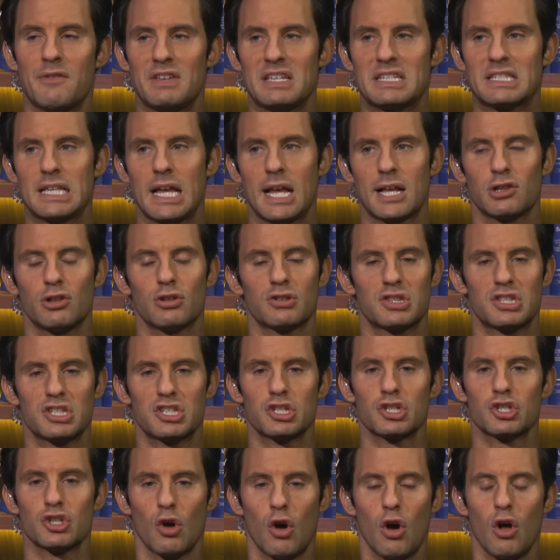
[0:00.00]
if he's saying, look,
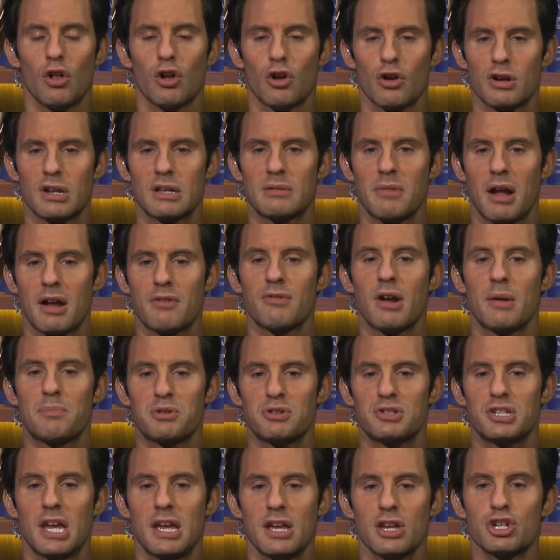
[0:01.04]
this is all hurting my
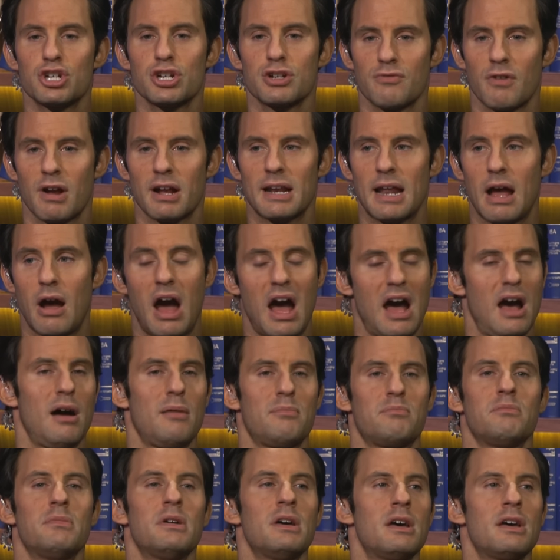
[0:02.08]
reputation right now.
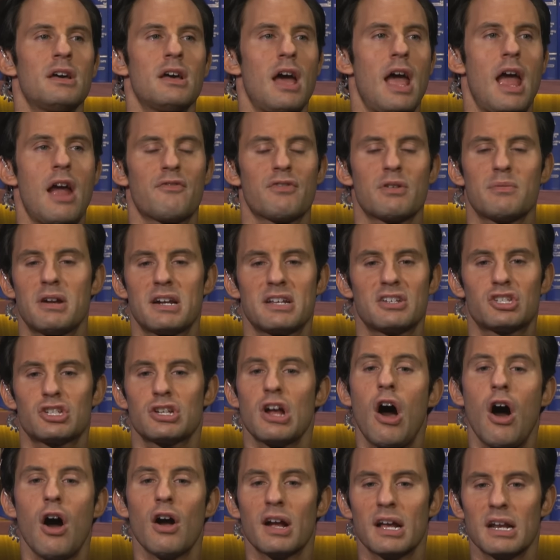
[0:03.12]
I'm, everybody's
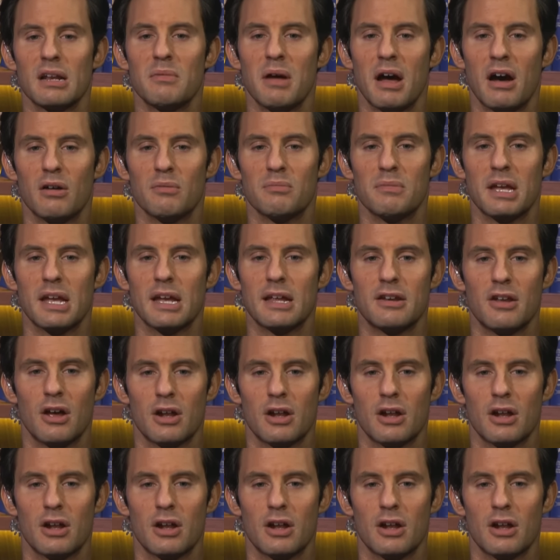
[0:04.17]
talking about me